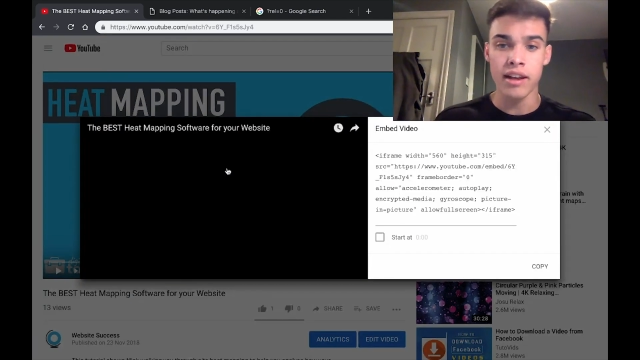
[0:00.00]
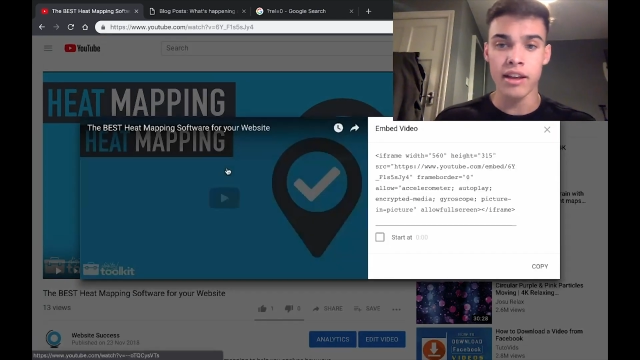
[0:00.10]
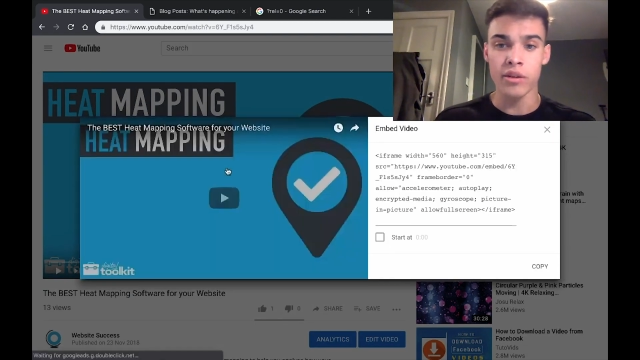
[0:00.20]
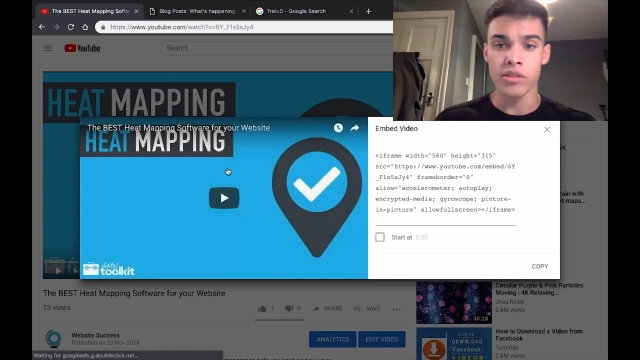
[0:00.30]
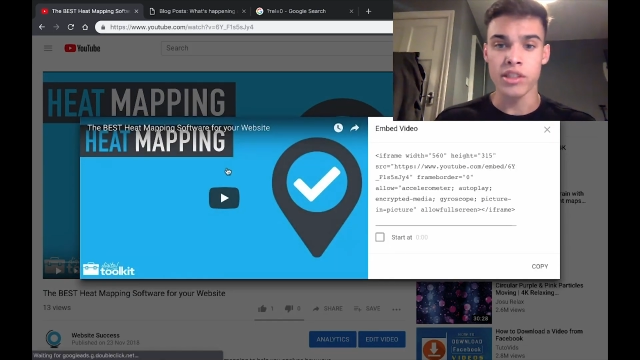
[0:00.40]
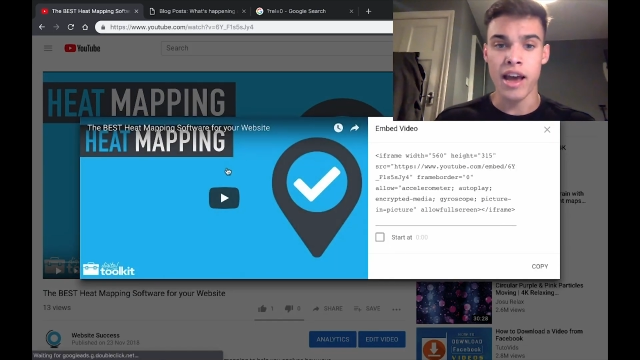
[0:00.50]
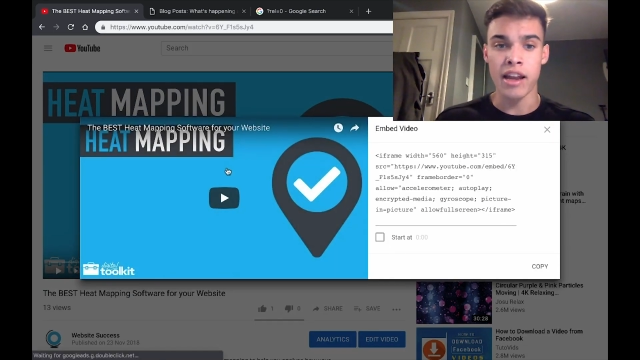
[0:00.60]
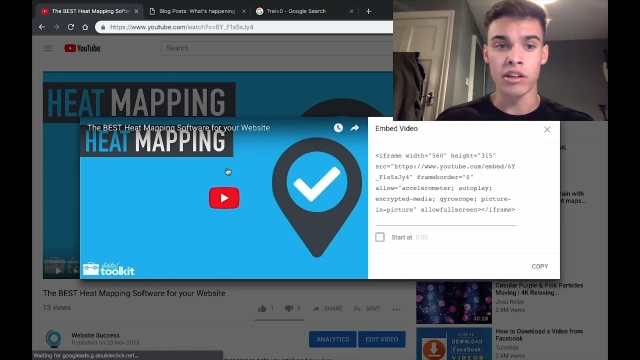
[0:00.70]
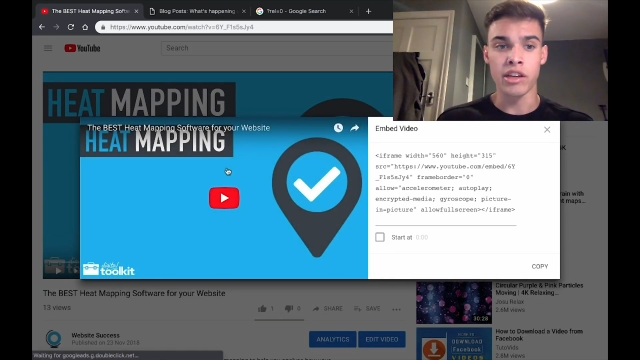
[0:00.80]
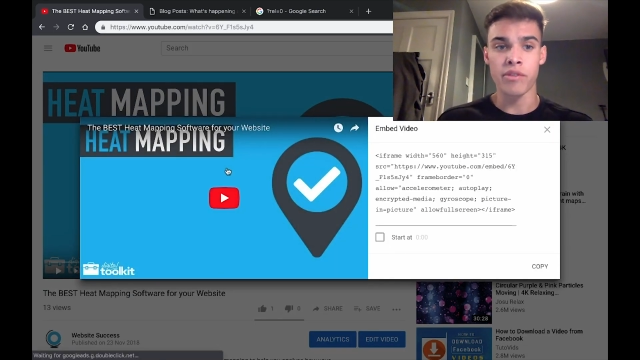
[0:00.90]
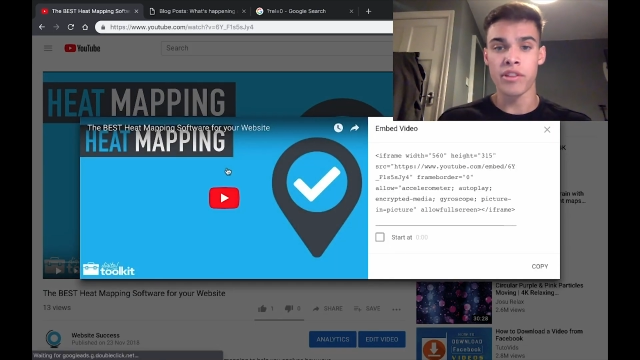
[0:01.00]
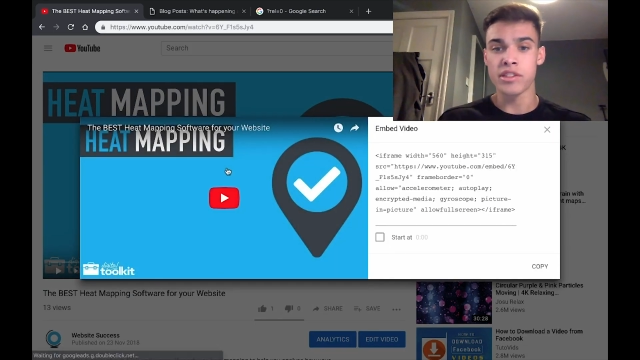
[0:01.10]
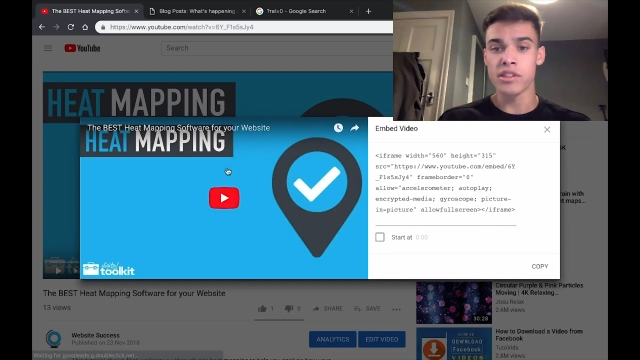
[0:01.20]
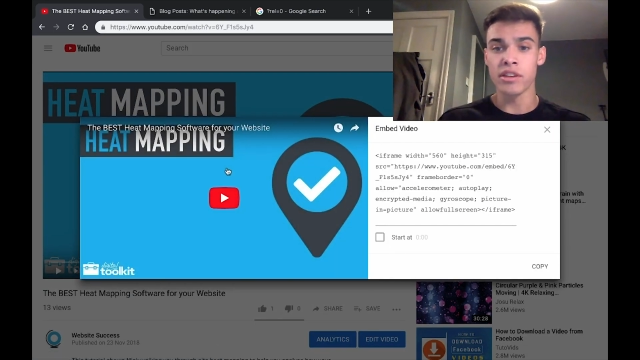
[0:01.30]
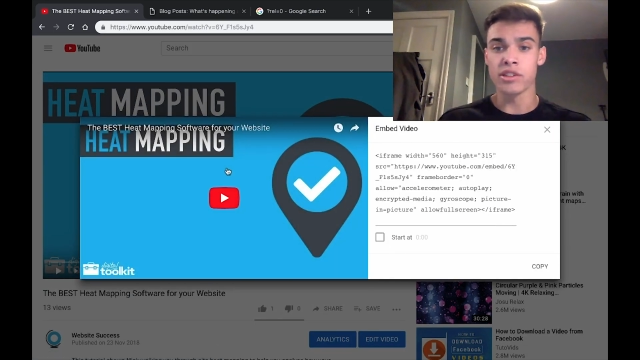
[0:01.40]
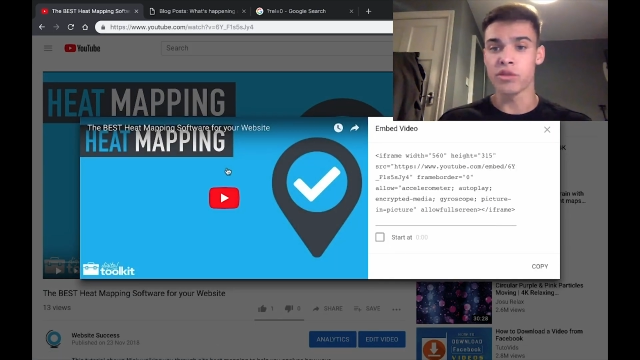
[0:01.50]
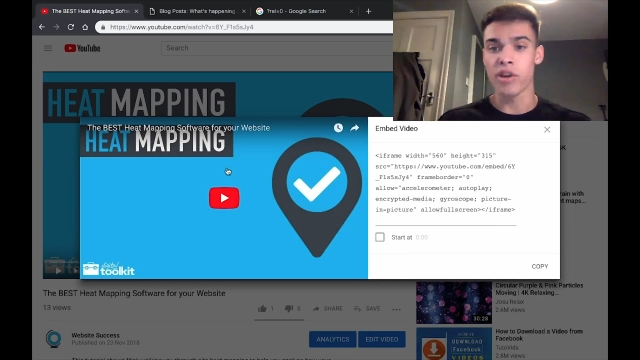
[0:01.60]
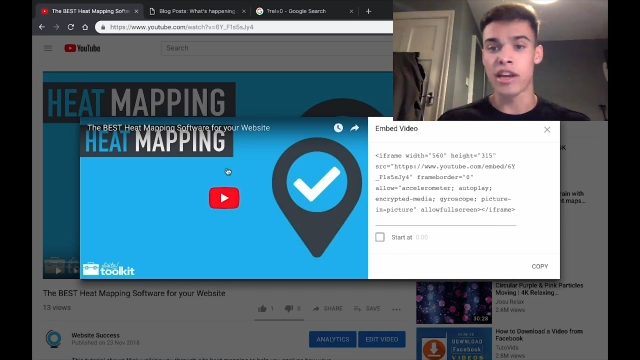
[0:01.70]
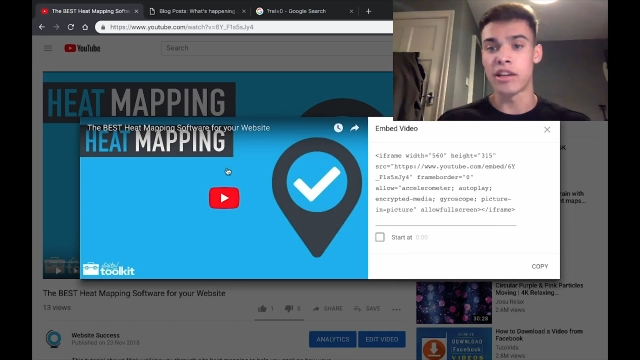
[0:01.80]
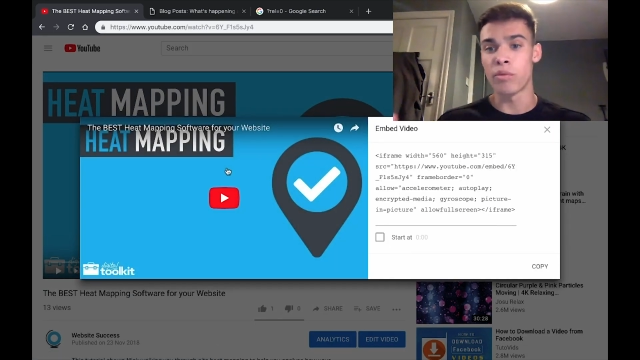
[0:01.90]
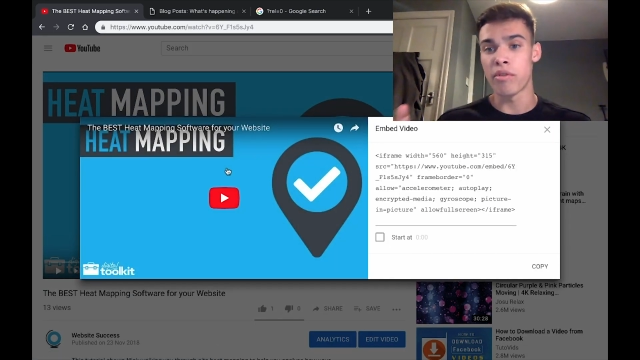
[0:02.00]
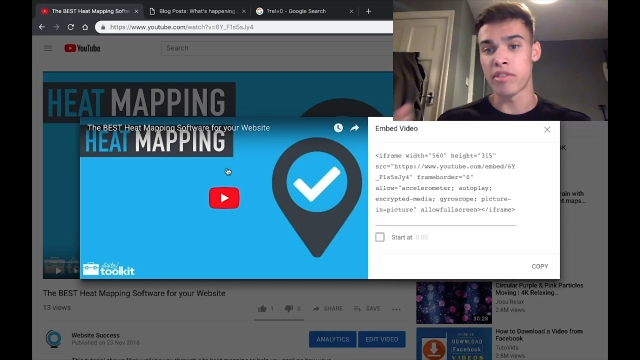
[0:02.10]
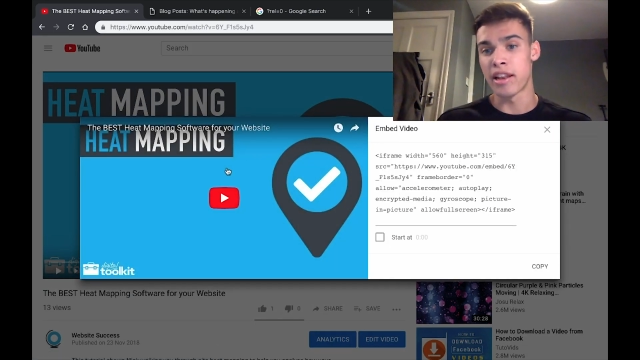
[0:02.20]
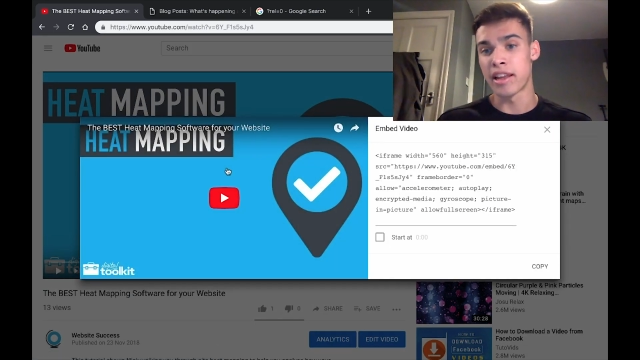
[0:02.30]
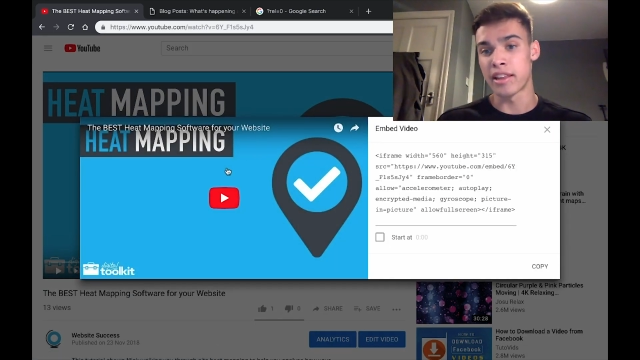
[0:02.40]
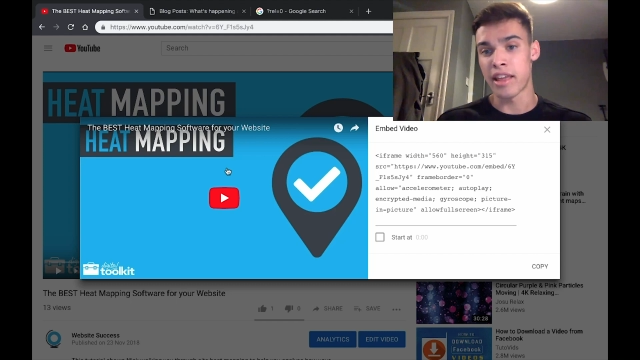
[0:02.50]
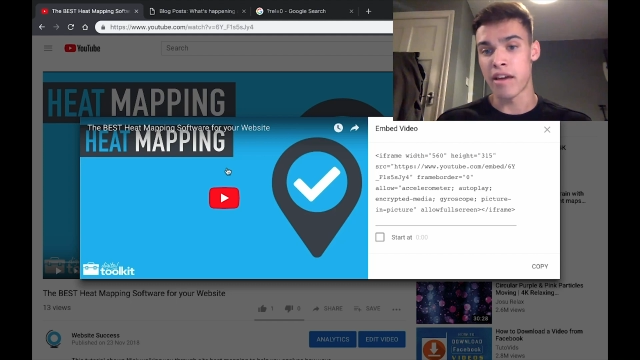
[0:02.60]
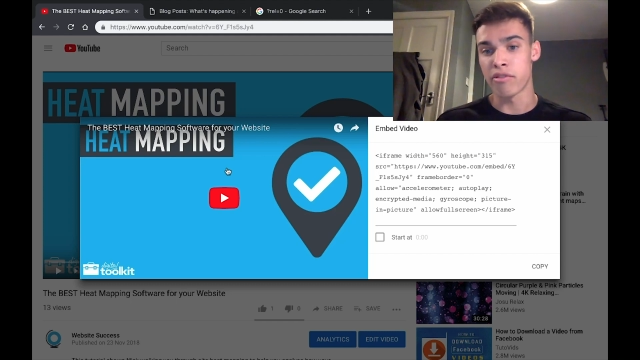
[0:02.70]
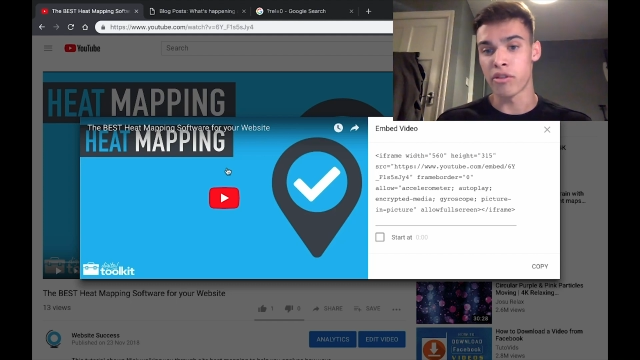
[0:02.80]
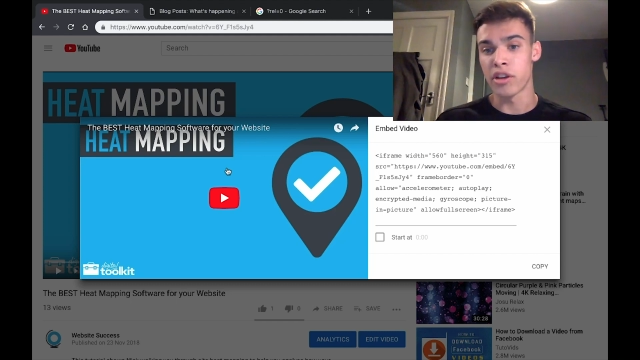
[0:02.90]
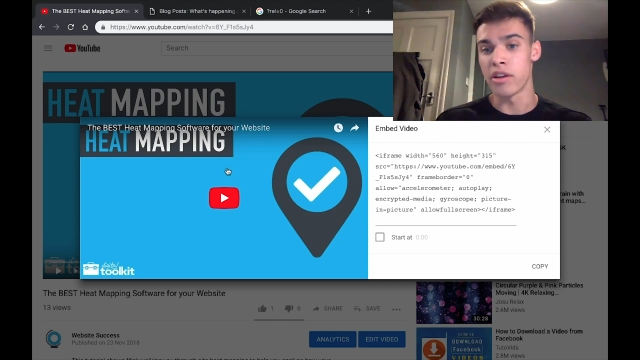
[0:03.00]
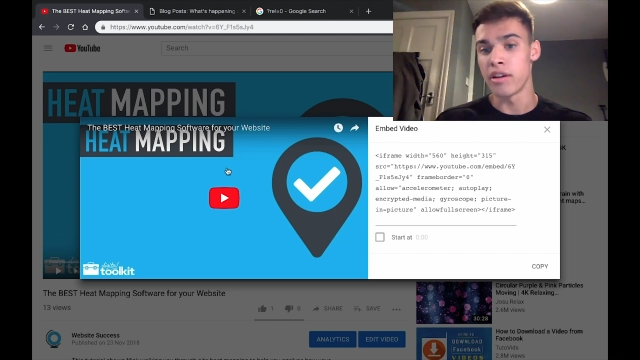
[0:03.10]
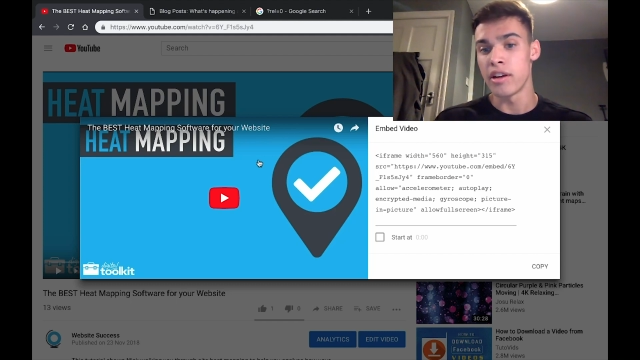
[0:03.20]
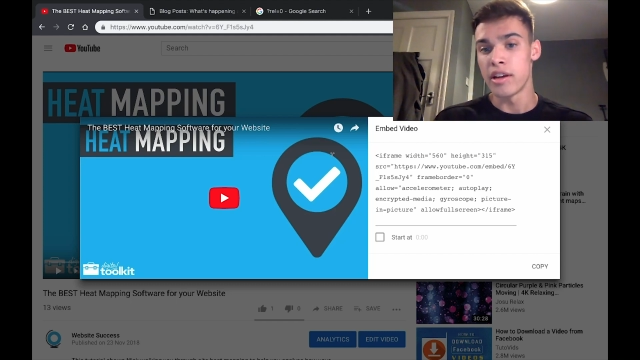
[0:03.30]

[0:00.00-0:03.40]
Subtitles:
click onto that and it'll give you this nice screen with the link there for you.